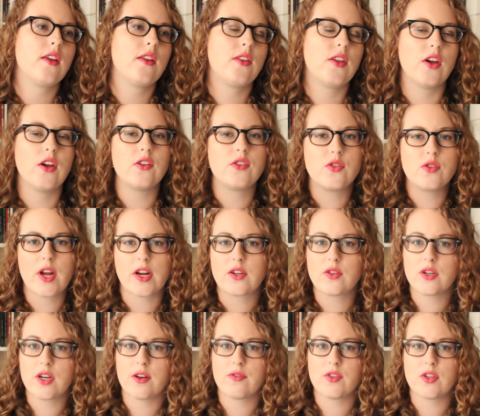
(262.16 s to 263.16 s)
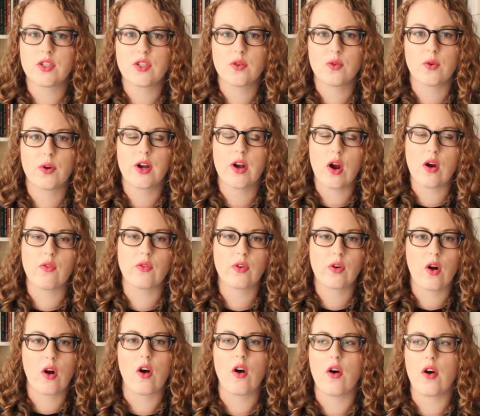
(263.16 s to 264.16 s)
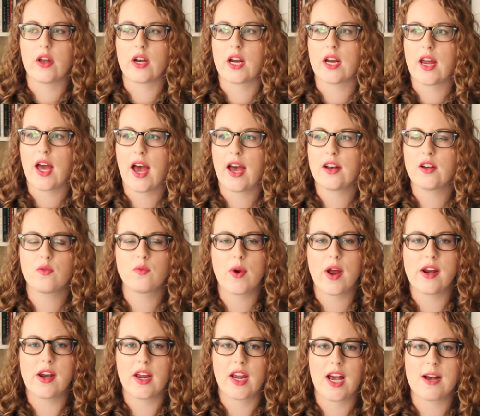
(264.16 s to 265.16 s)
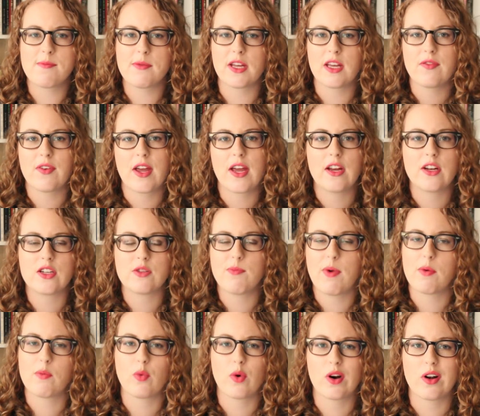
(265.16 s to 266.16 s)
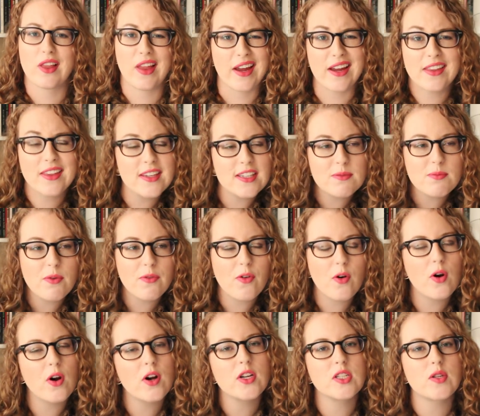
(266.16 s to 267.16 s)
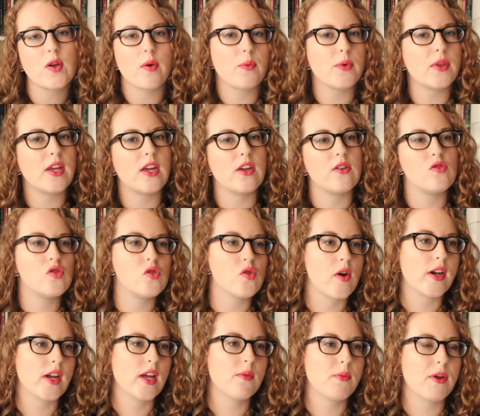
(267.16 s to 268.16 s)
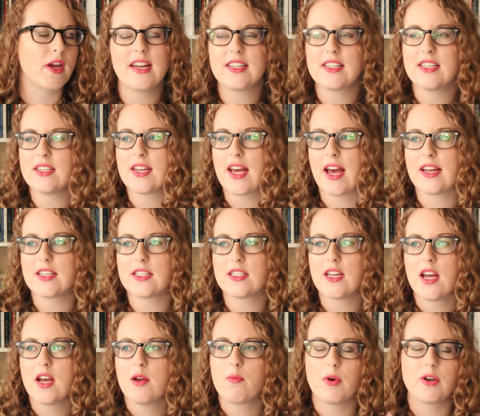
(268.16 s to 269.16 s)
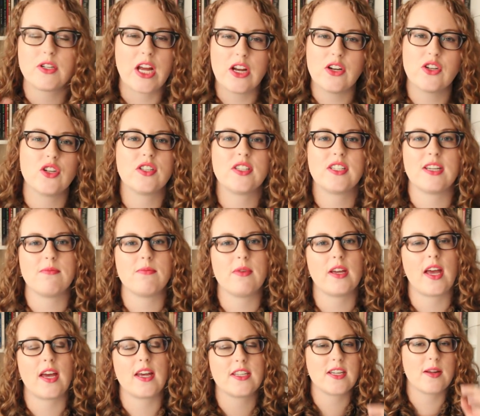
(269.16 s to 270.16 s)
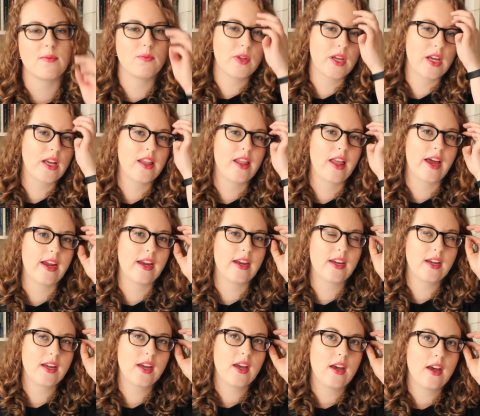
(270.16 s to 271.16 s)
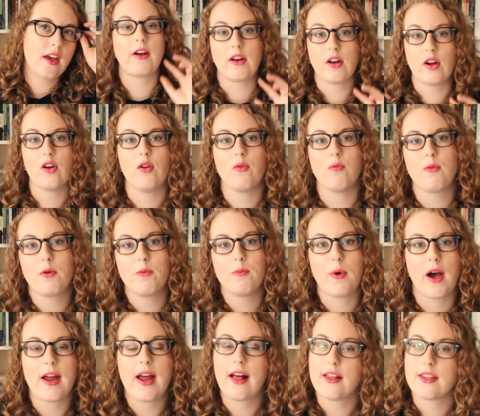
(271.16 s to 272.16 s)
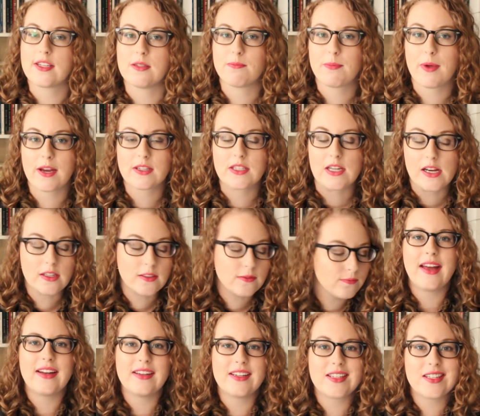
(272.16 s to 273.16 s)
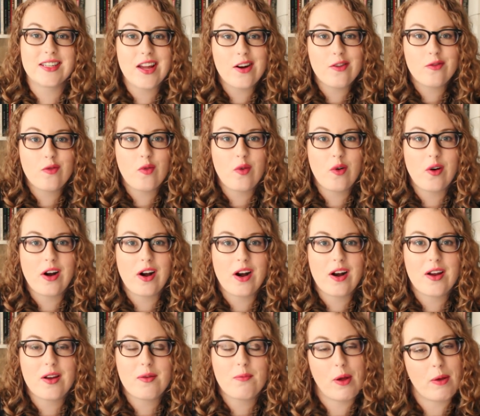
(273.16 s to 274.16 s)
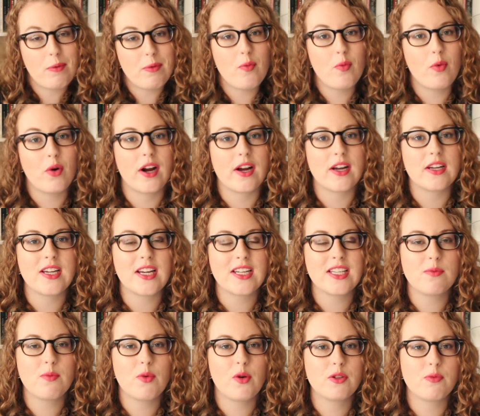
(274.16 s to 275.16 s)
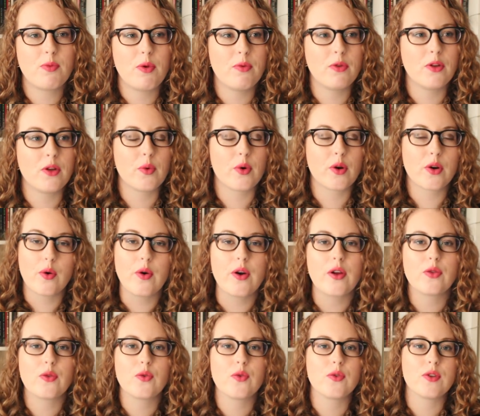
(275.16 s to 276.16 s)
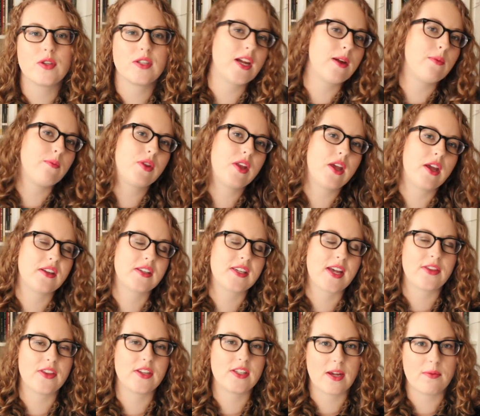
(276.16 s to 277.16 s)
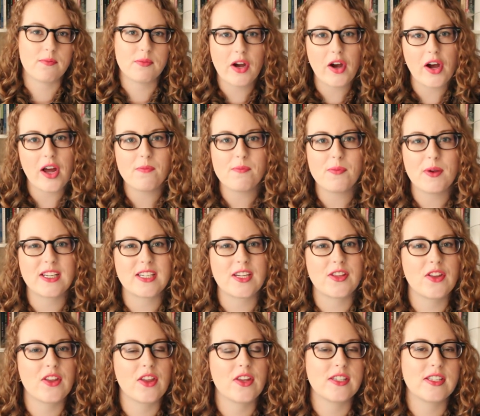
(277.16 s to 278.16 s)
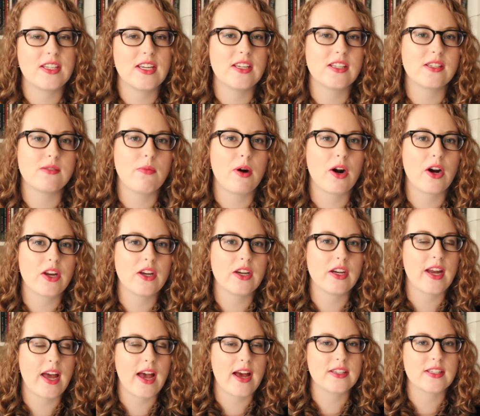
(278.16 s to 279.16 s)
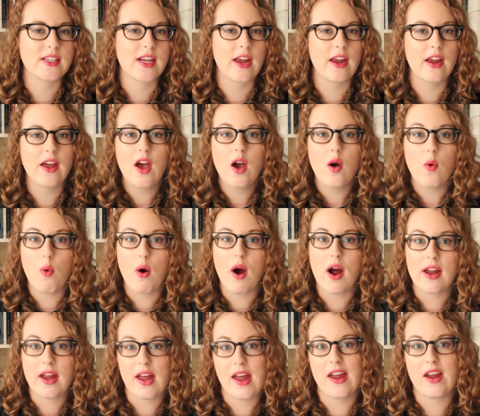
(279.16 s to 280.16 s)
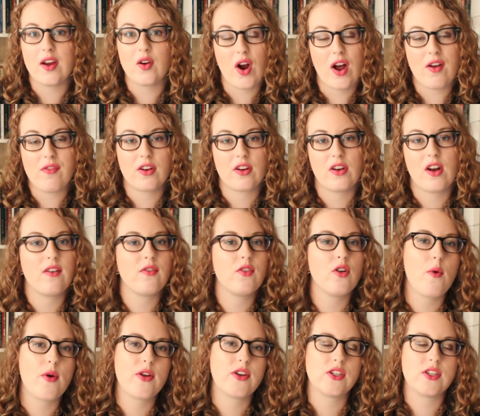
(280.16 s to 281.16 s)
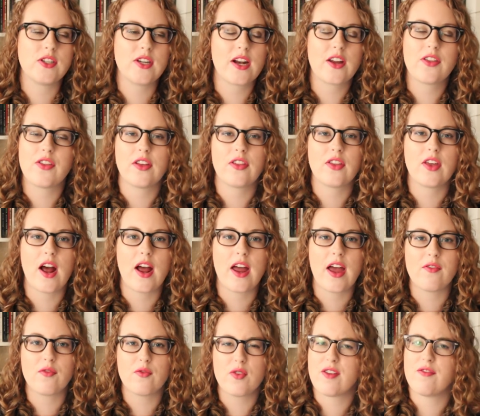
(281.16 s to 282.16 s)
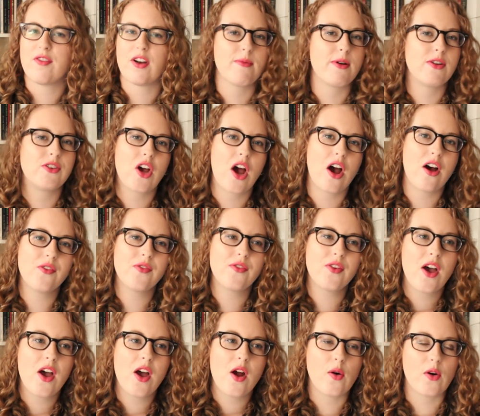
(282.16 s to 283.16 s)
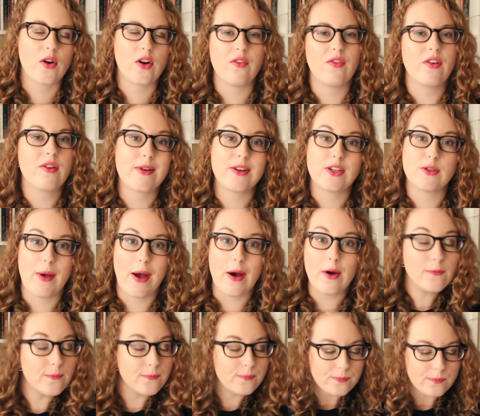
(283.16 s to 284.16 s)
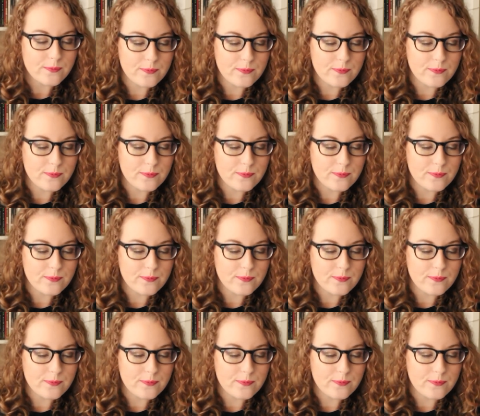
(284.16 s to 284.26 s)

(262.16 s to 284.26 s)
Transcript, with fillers: the trajectory of the story overall, and I hadn't read a coming-of-age memoir like this before, so I really enjoyed it. It isn't as pretentious-seeming as something like Fun Home by Alison Bechdel, and is therefore maybe more accessible to people who are going through the same things at the same time, because I think this is marketed as a Y A graphic novel, which is not a thing that I have read very much of or know very much about.